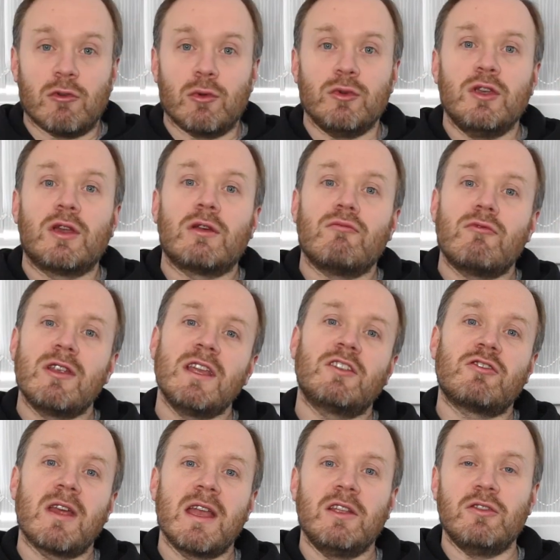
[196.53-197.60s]
rule, you can
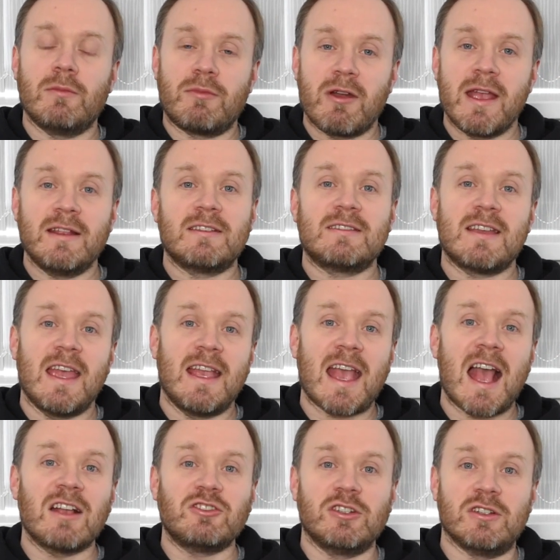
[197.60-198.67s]
retrain your brain to take
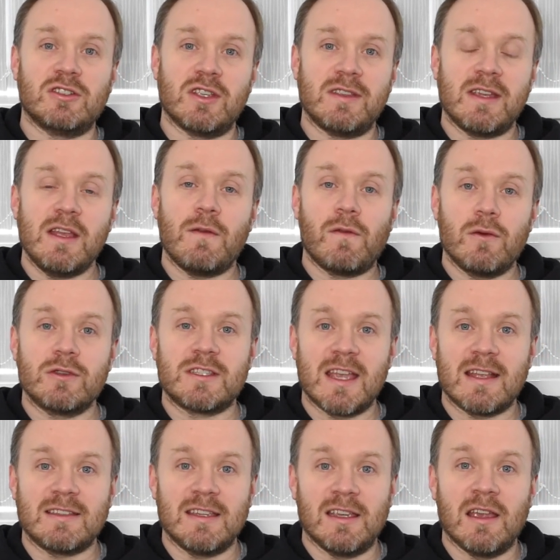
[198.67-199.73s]
action as a default
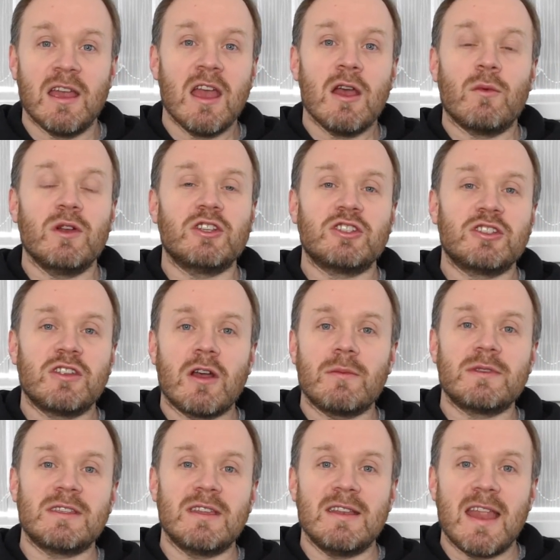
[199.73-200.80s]
setting, which
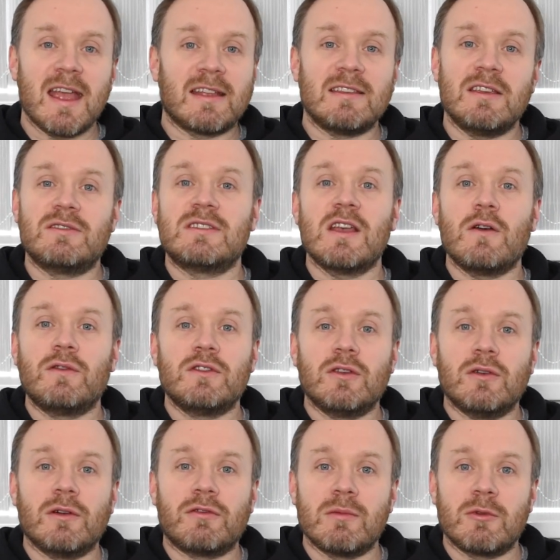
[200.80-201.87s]
stops the negative
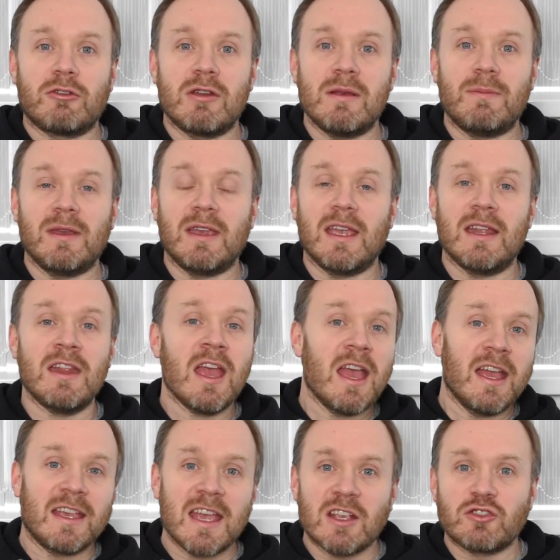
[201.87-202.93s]
self-talk from creeping in
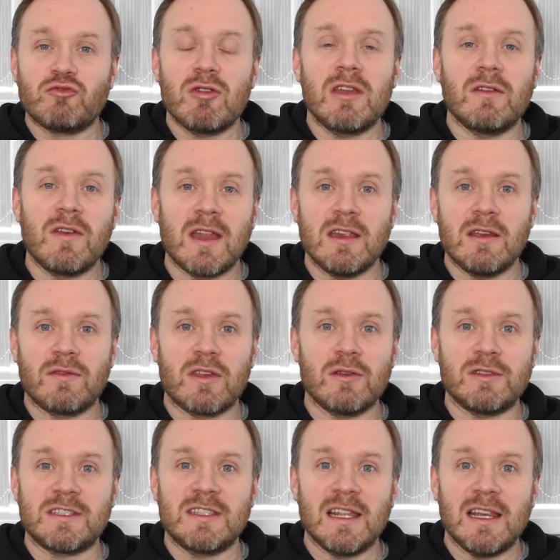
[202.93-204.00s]
and gets rid of any of
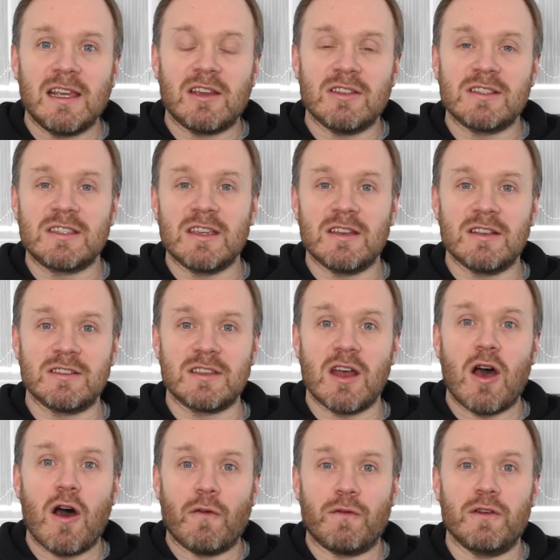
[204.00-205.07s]
those silly concerns
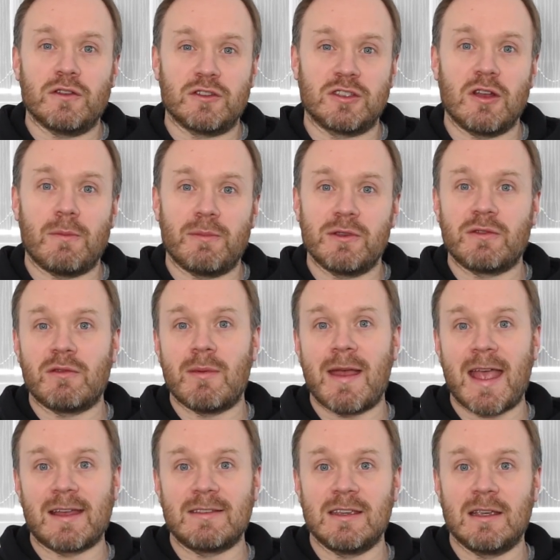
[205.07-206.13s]
that often stop us from
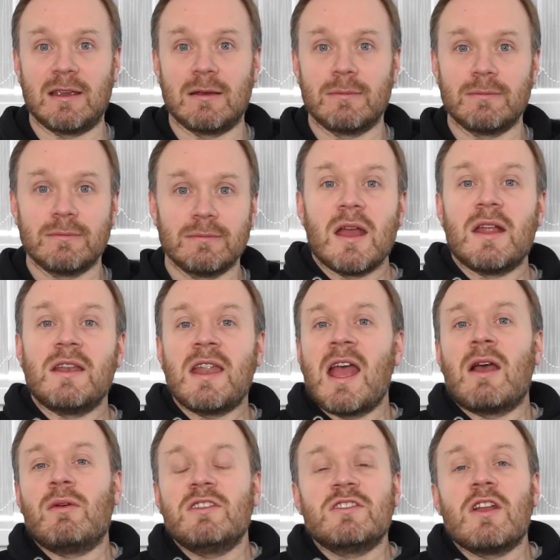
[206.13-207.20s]
acting.
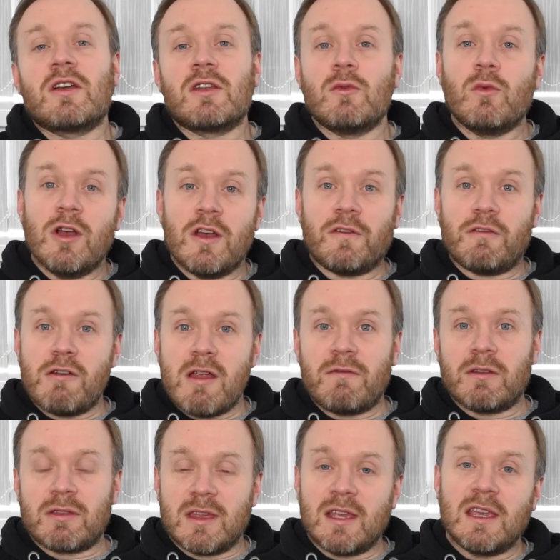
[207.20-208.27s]
Now, it's not going to work for
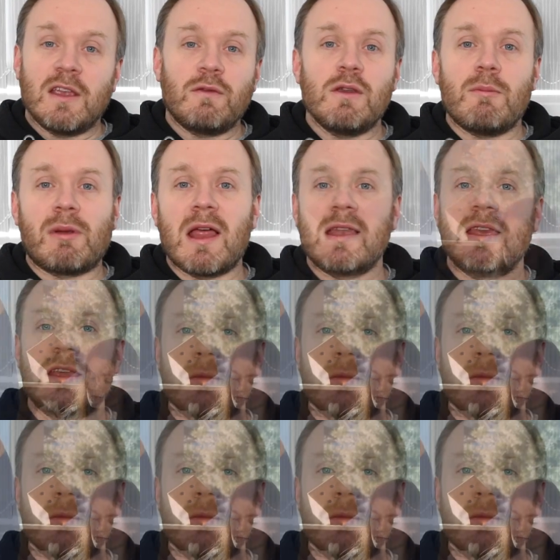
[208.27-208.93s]
everything. If you're planning